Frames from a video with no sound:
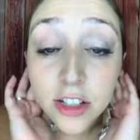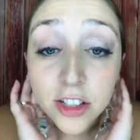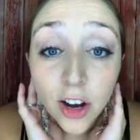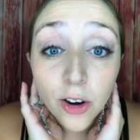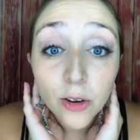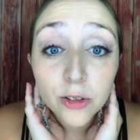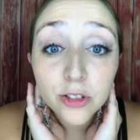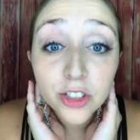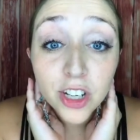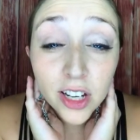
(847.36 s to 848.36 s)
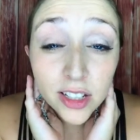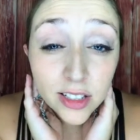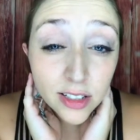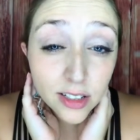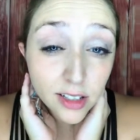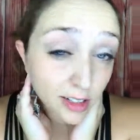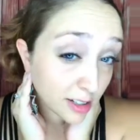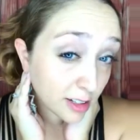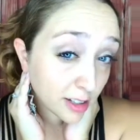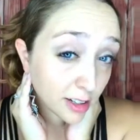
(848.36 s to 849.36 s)
So just
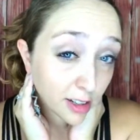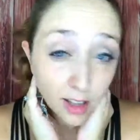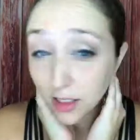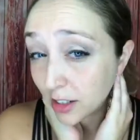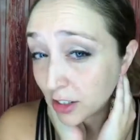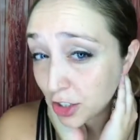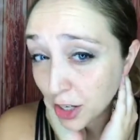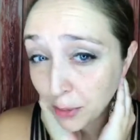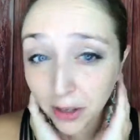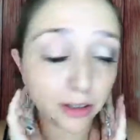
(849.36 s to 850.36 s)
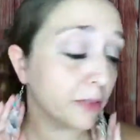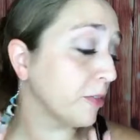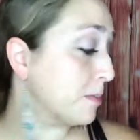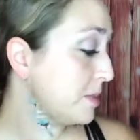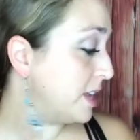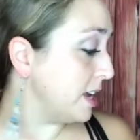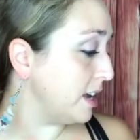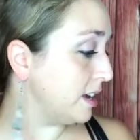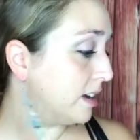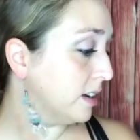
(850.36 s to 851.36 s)
a little shimmer from
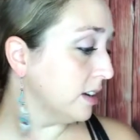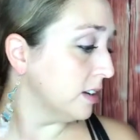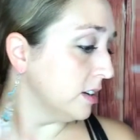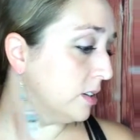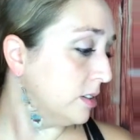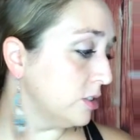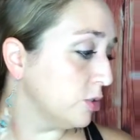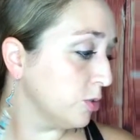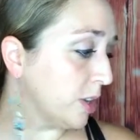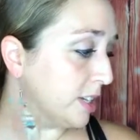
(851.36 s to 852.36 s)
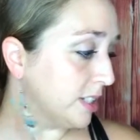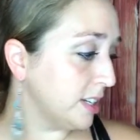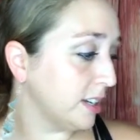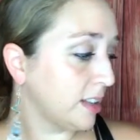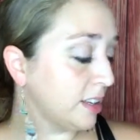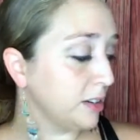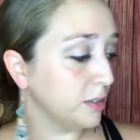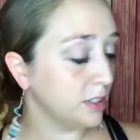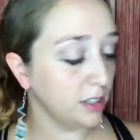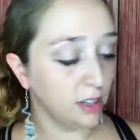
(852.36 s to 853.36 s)
the Trusting, I think
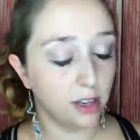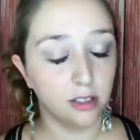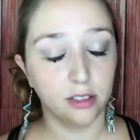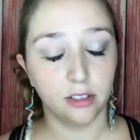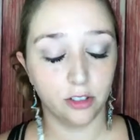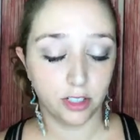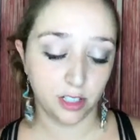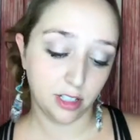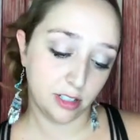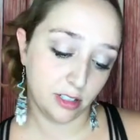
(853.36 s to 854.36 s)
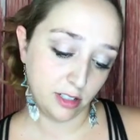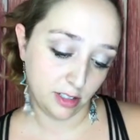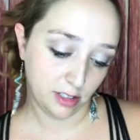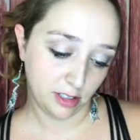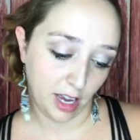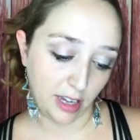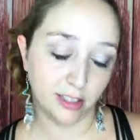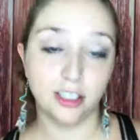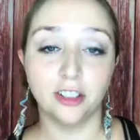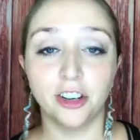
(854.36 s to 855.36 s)
was the color. Trusting? Yeah,
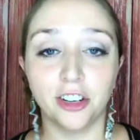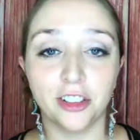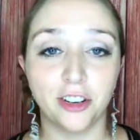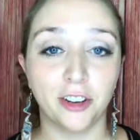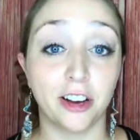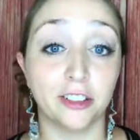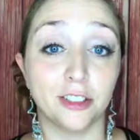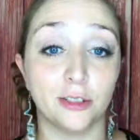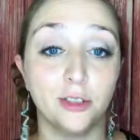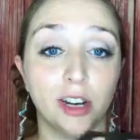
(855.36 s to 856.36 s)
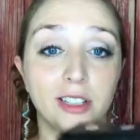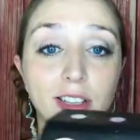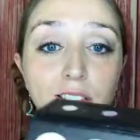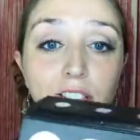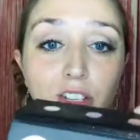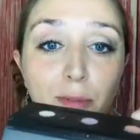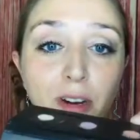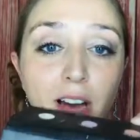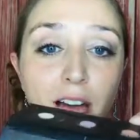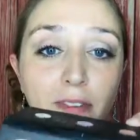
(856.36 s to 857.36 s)
still learning the new colors. So Trusting, the
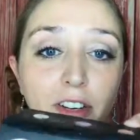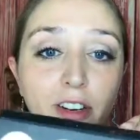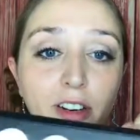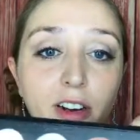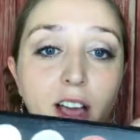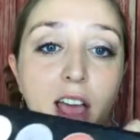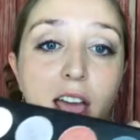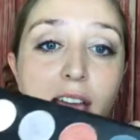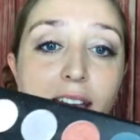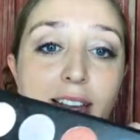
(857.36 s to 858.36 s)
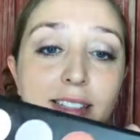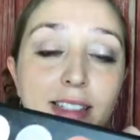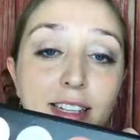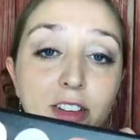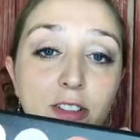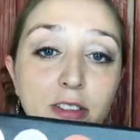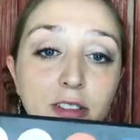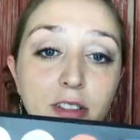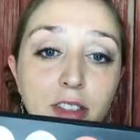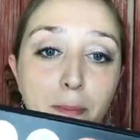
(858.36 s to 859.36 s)
shimmer lavender, and
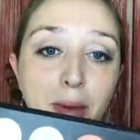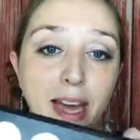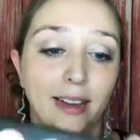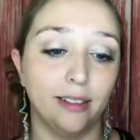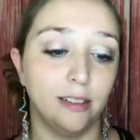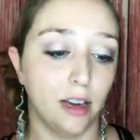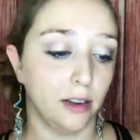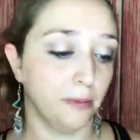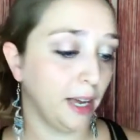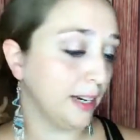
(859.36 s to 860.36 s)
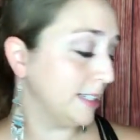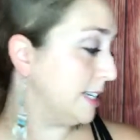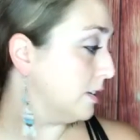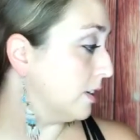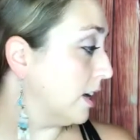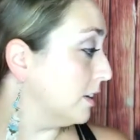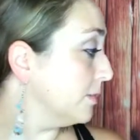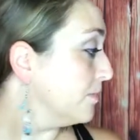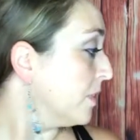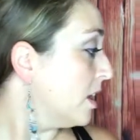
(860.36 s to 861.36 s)
Cynical, the matte kind of teal color